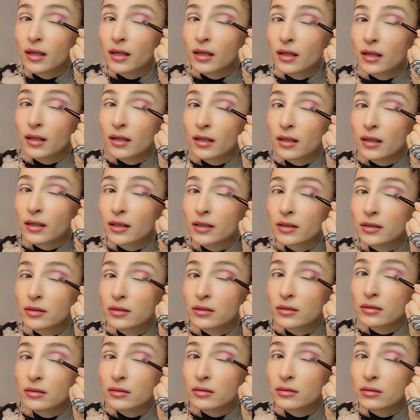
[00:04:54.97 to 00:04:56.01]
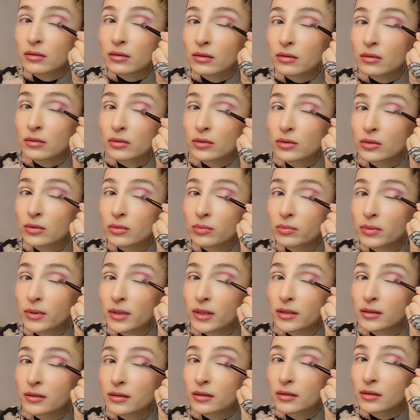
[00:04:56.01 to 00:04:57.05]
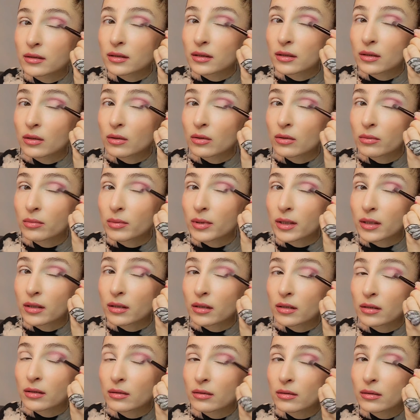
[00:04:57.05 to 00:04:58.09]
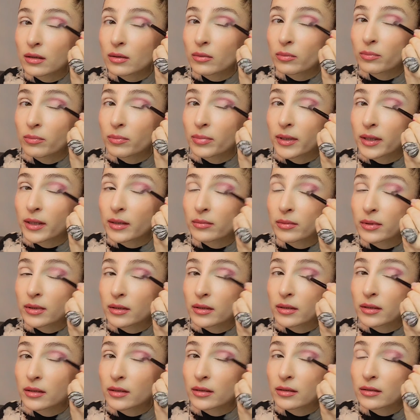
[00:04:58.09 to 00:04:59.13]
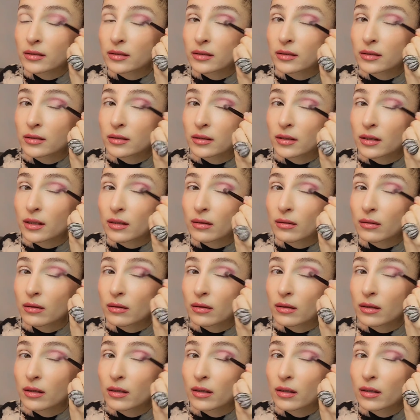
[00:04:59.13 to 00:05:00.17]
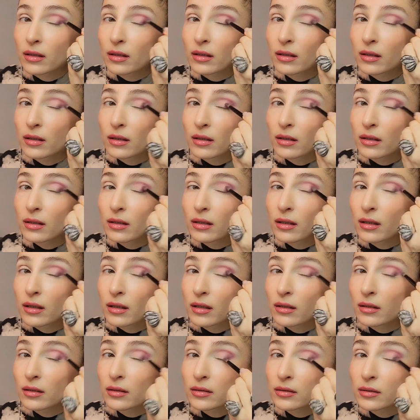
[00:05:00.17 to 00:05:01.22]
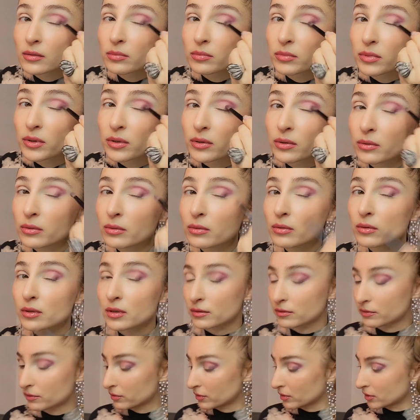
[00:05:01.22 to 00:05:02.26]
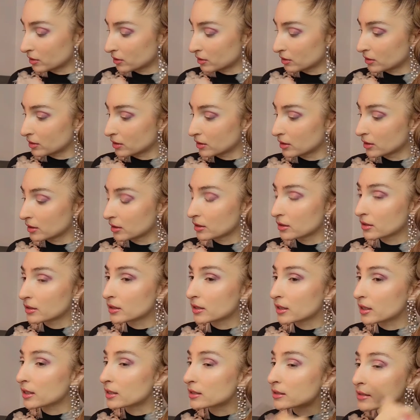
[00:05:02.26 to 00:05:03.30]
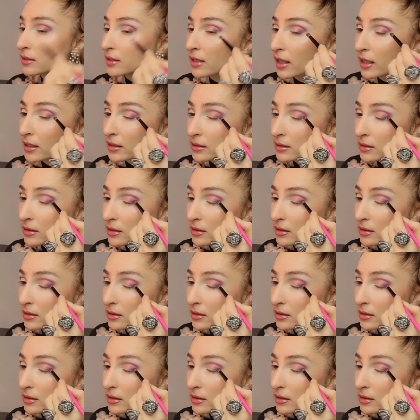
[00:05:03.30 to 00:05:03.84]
And I just go to place it here. Oh my god, look how pigmented is this color, and it's beautiful. It has